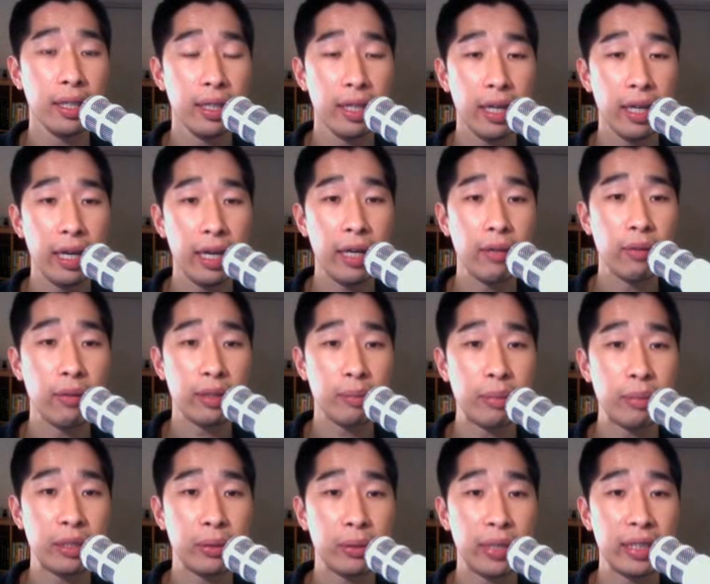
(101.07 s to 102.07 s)
It was
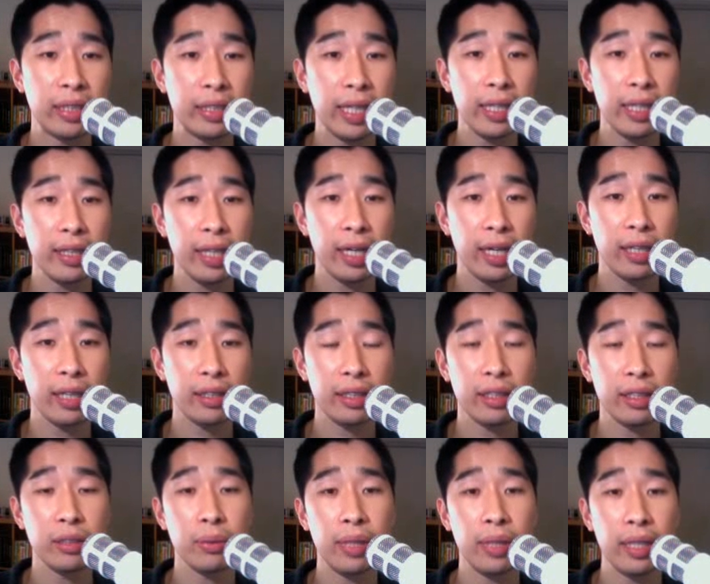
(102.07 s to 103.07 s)
between 10,000 and
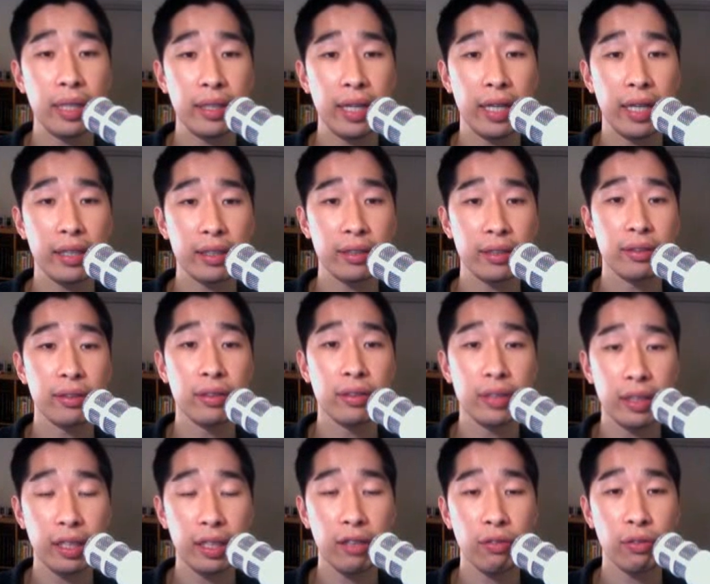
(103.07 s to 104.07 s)
20,000. So
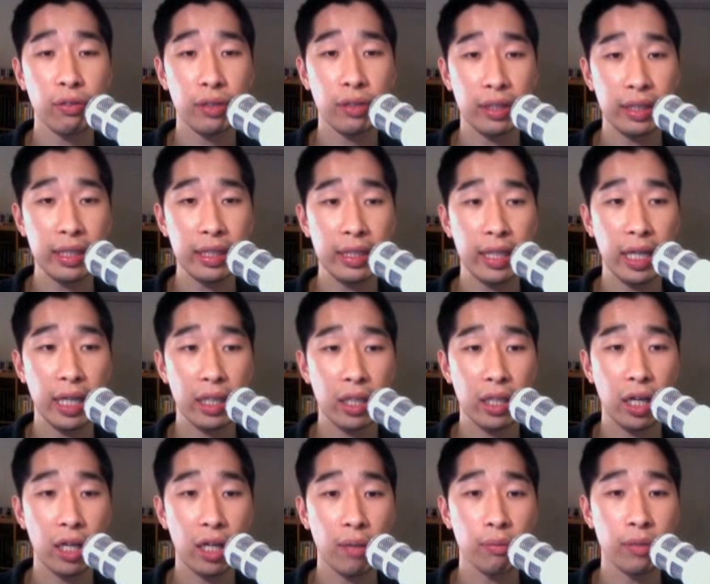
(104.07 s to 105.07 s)
therefore, it's in that
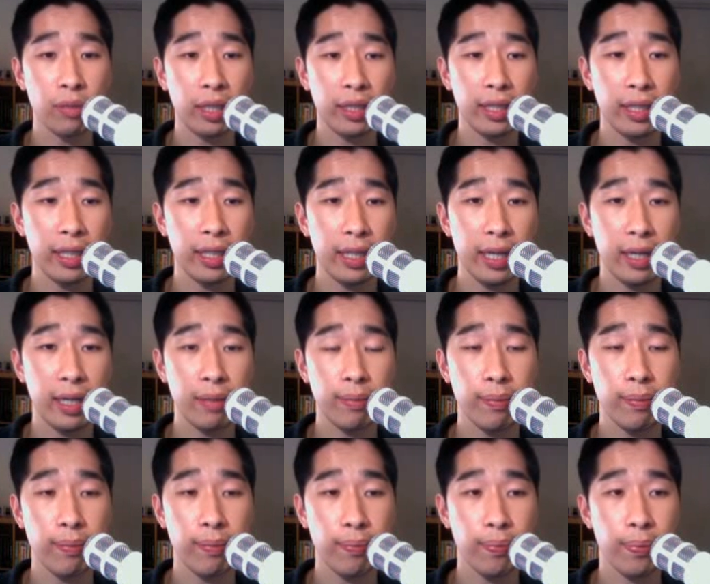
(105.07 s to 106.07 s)
column right there now.
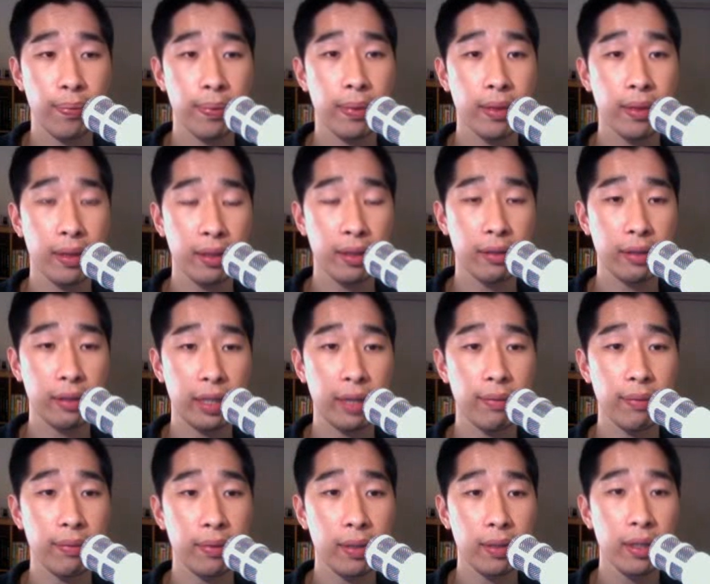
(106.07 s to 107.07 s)
Okay.
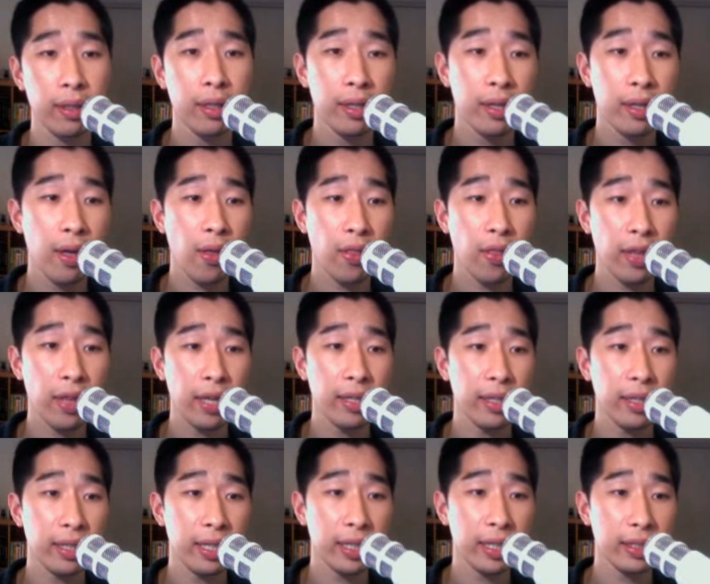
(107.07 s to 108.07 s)
And then the
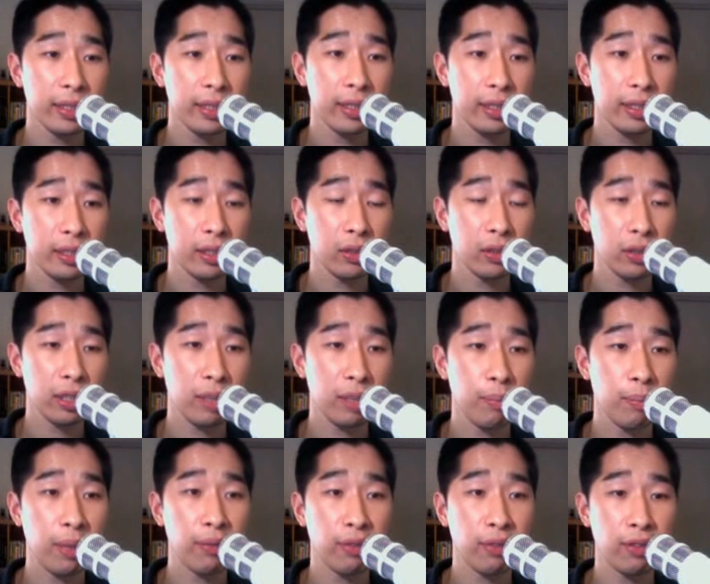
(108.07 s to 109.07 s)
next thing is to look at the
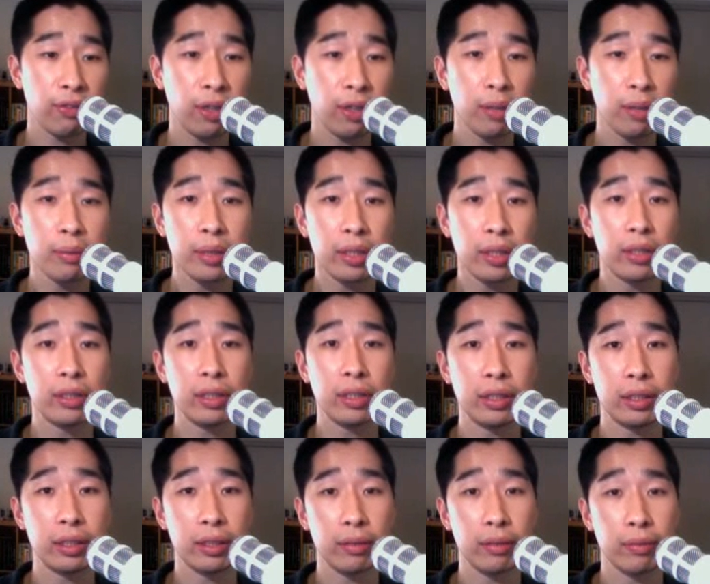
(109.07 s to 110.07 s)
monthly volume searches.